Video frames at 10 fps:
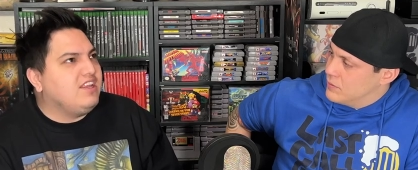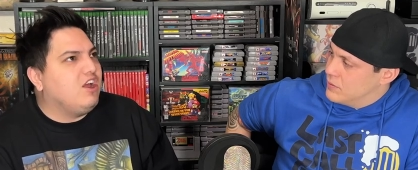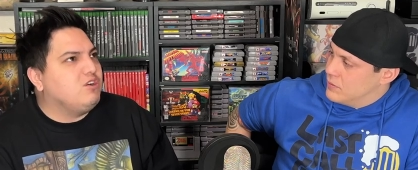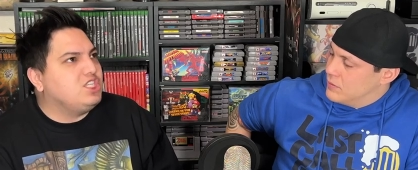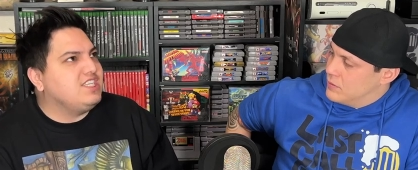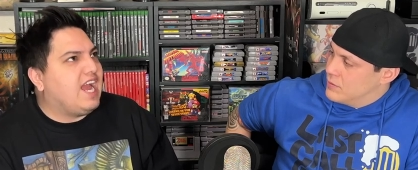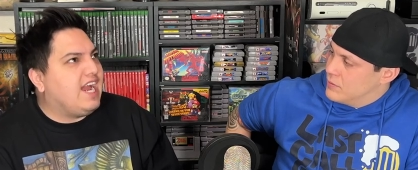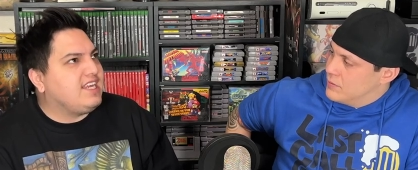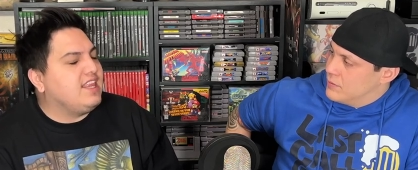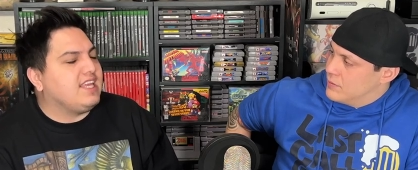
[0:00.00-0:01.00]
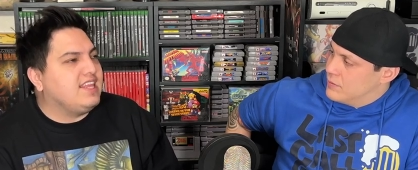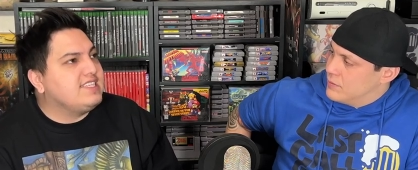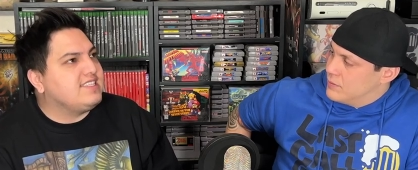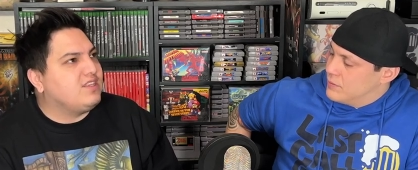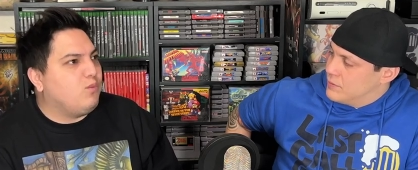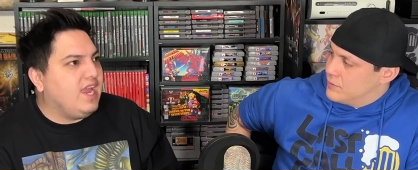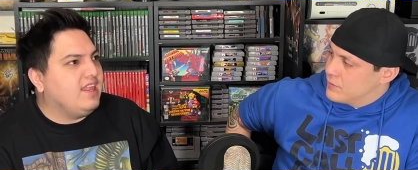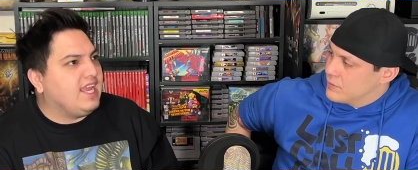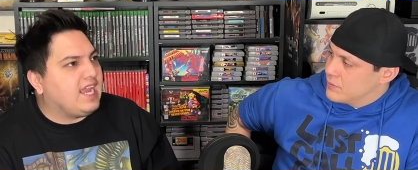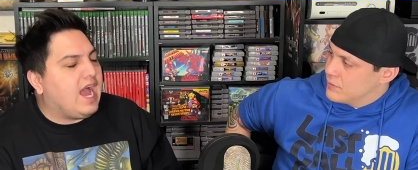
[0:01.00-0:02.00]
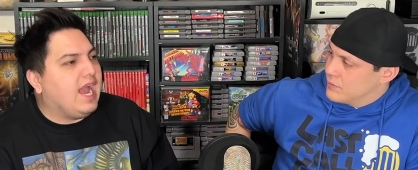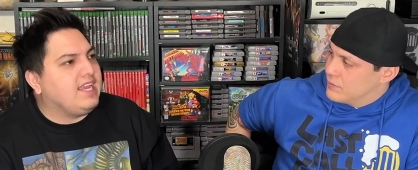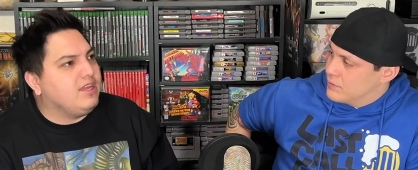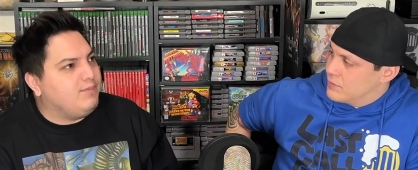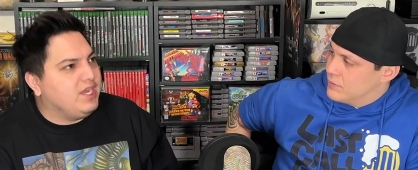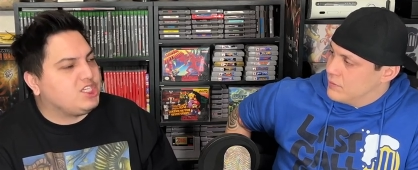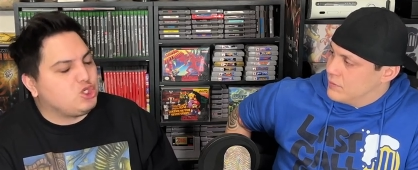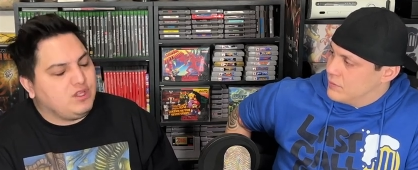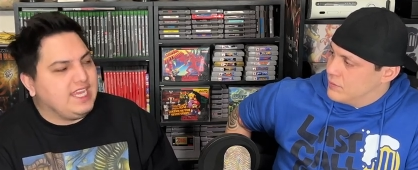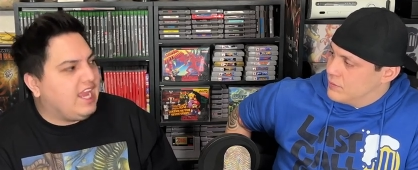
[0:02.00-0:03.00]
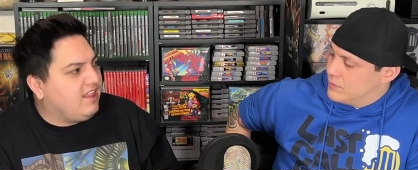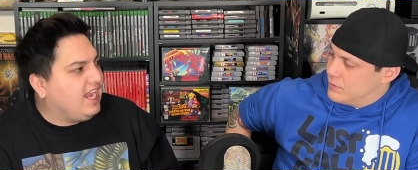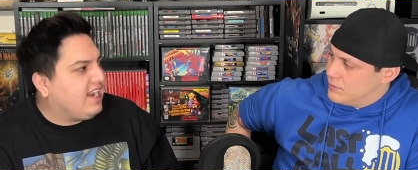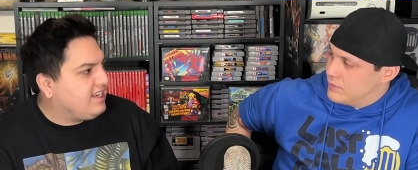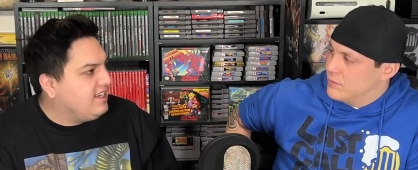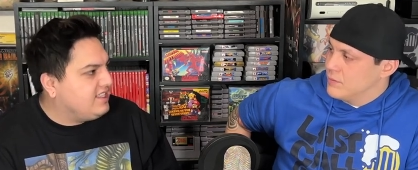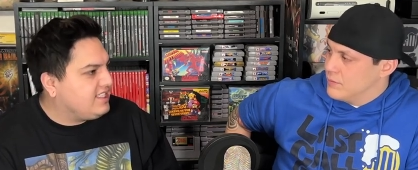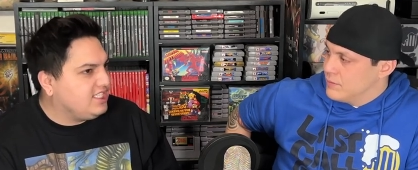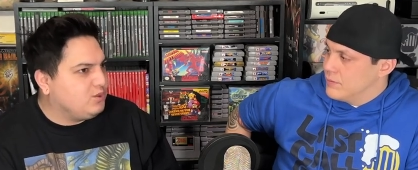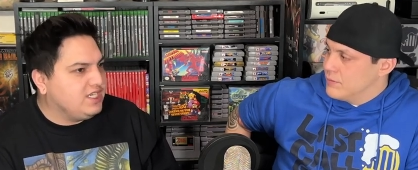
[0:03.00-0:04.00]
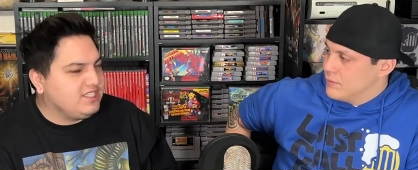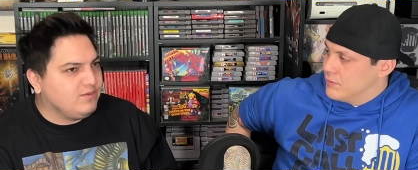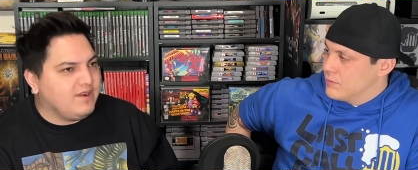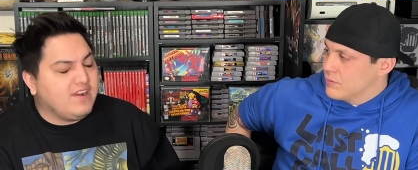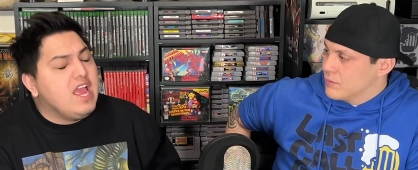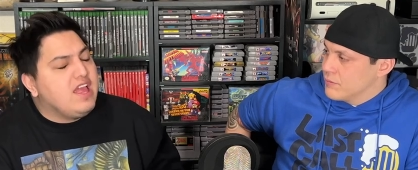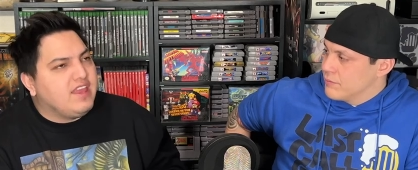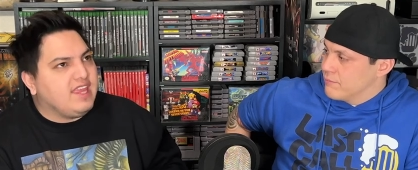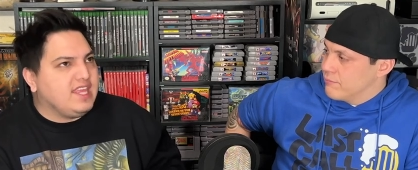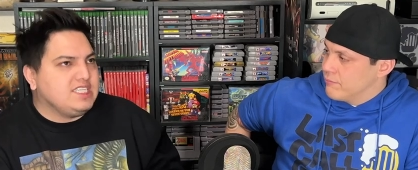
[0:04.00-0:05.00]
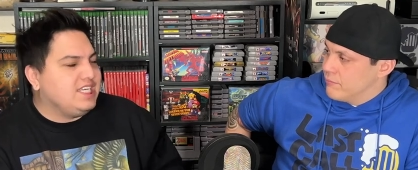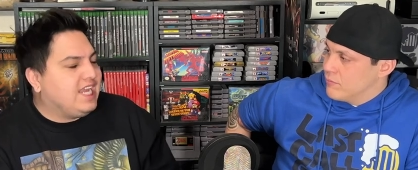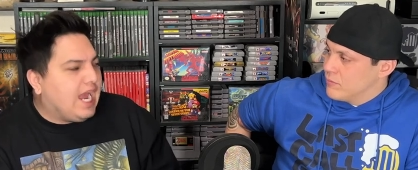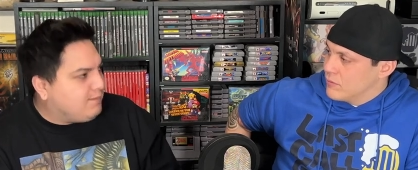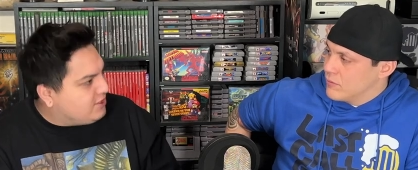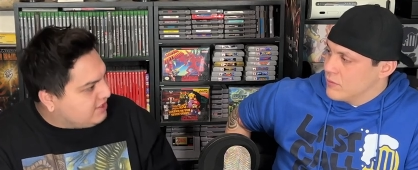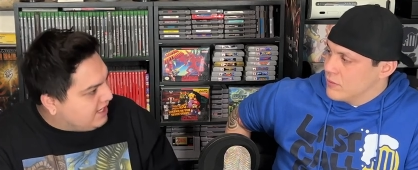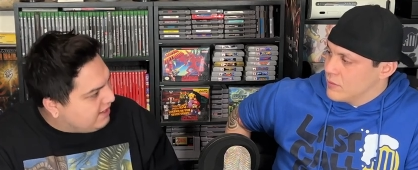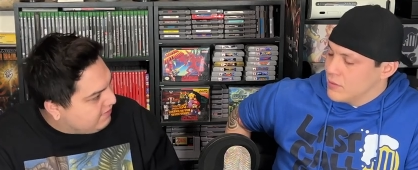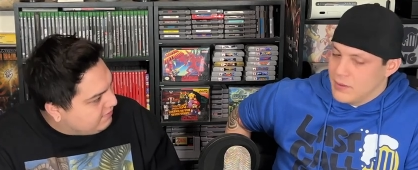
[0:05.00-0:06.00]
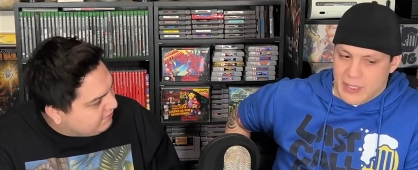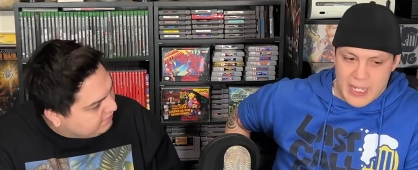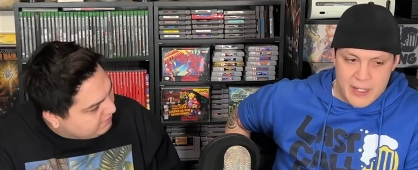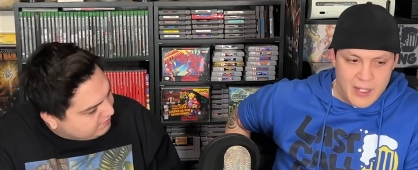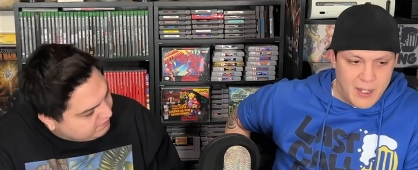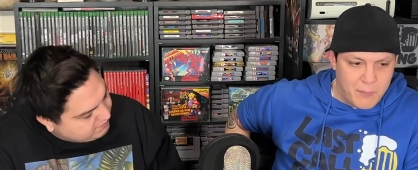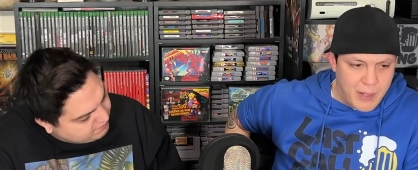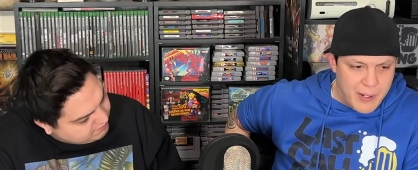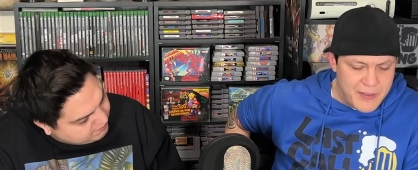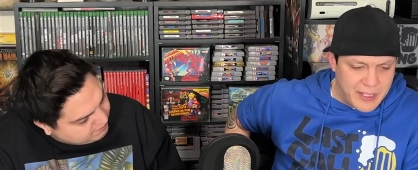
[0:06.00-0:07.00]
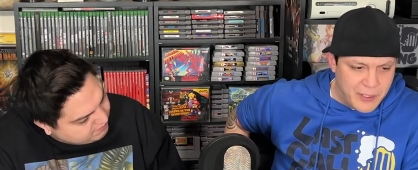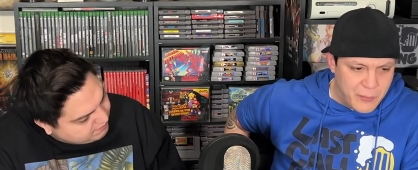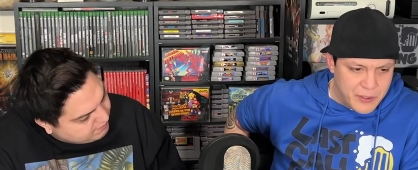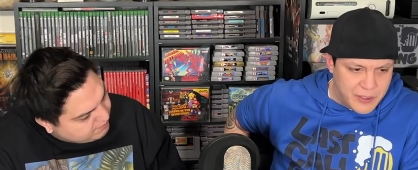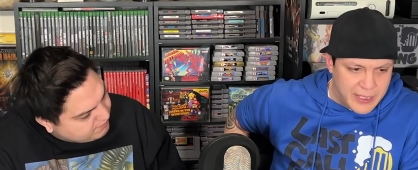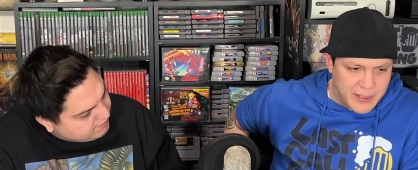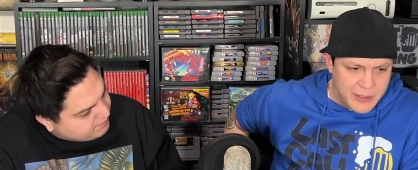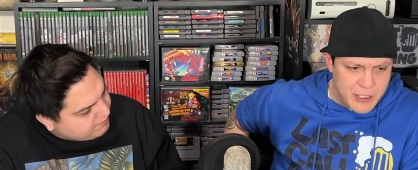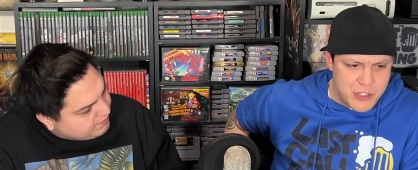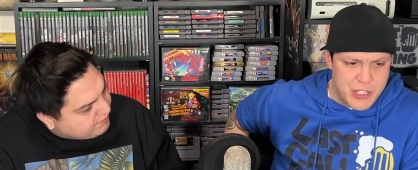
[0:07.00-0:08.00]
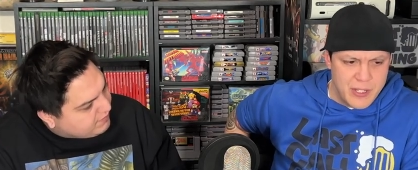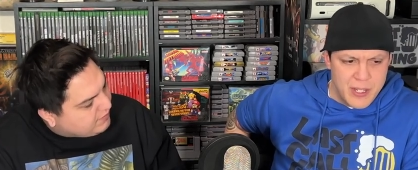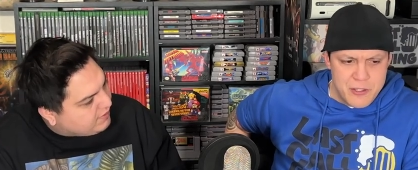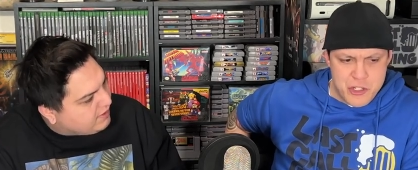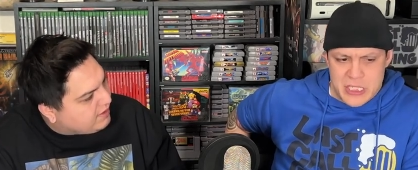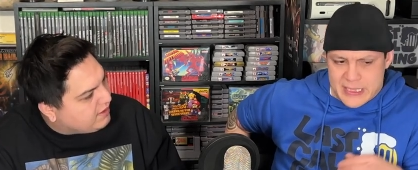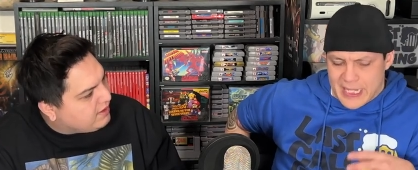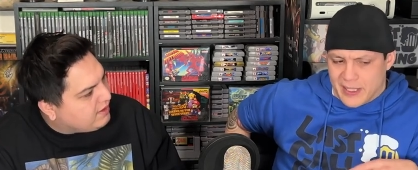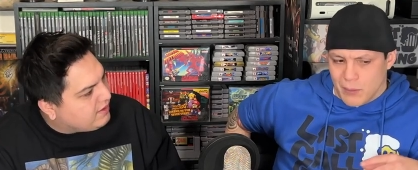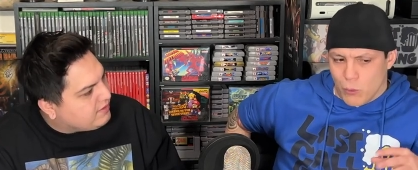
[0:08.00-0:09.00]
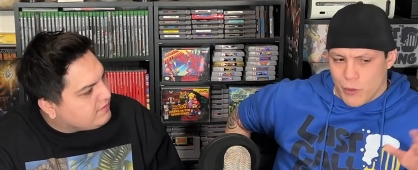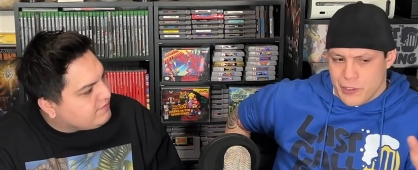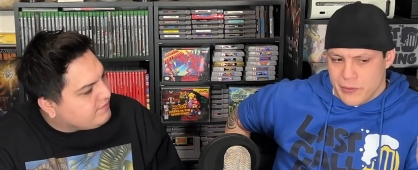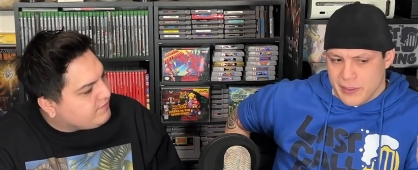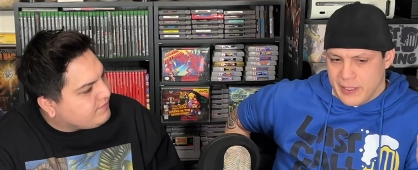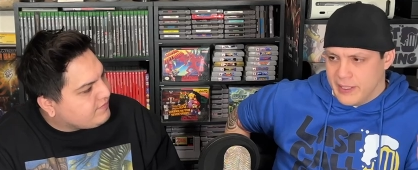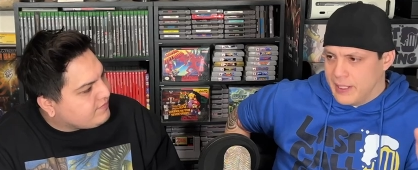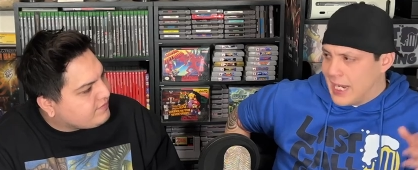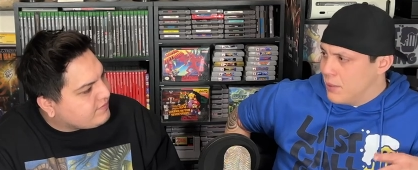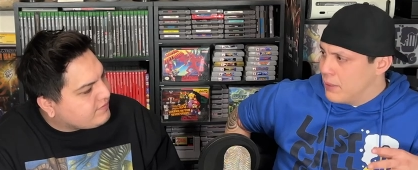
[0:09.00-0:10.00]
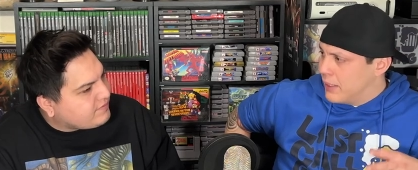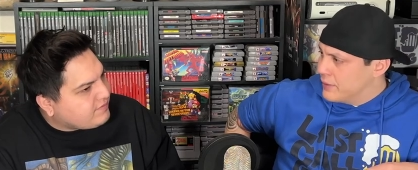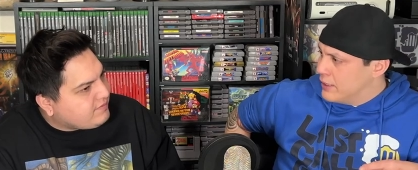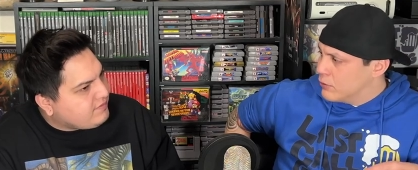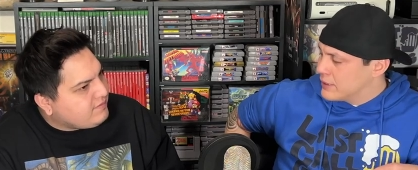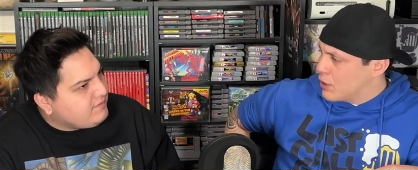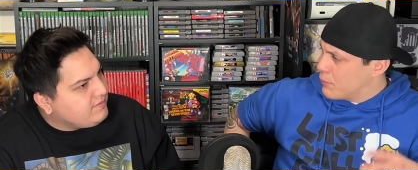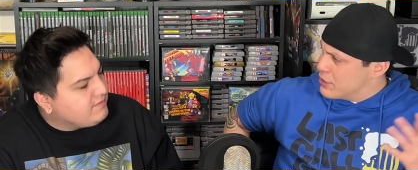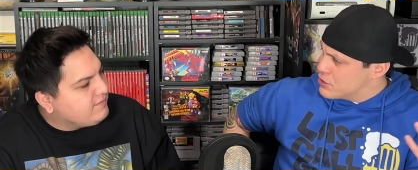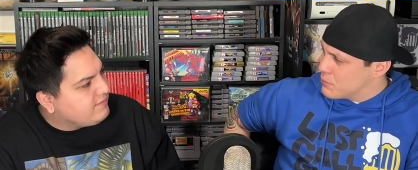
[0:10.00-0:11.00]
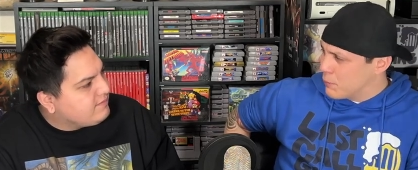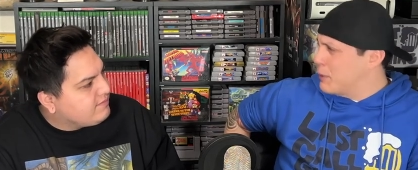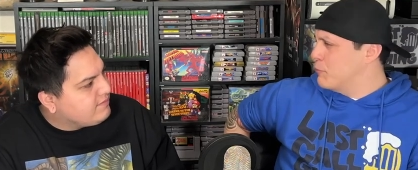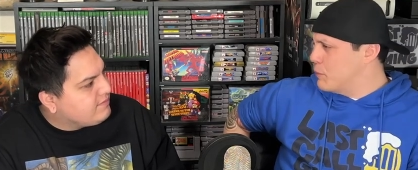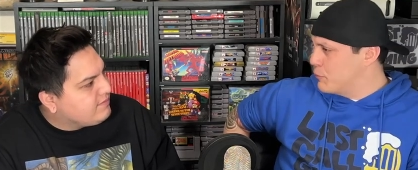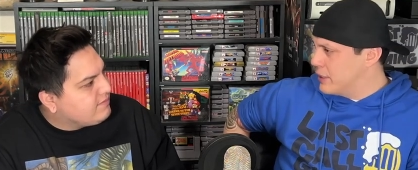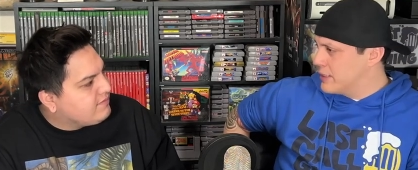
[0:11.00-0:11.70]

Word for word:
Speaker 1: know, she's acting like this is the way, like, I could picture, like, Ellie acting in the situation or whatever. I think she captures it.
Speaker 2: Yeah. Um. Anything you would think? Did she? Did she stand out more to you than the game Ellie, or, that, or am I just am I remembering it